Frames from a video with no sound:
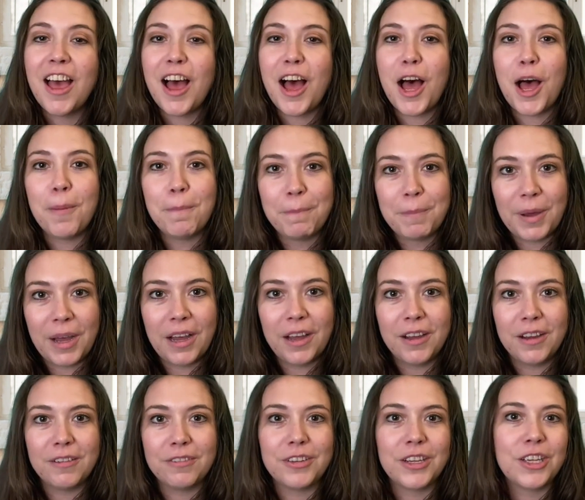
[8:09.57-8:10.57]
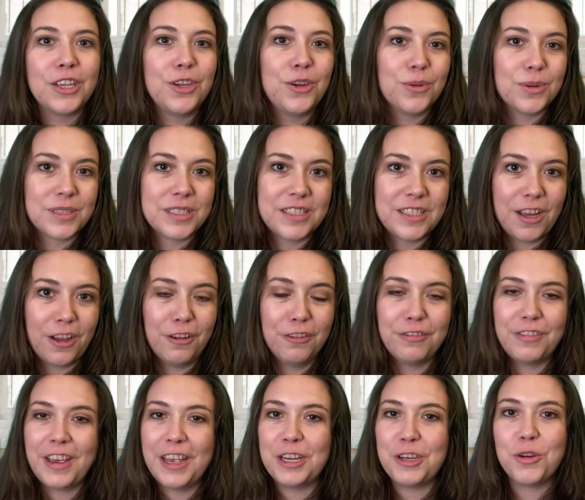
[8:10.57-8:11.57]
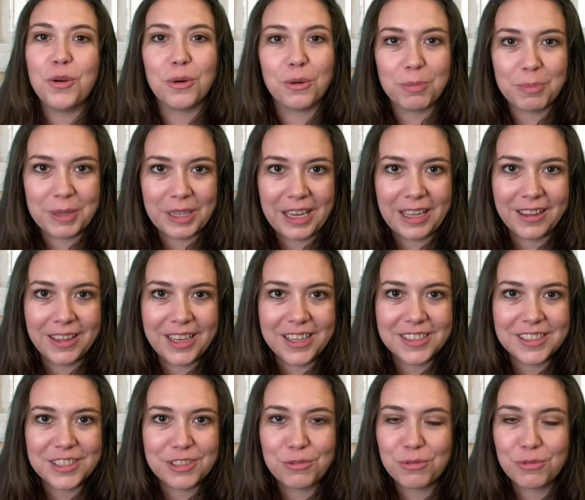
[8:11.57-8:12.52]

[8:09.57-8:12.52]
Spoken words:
above yourself and your playlist.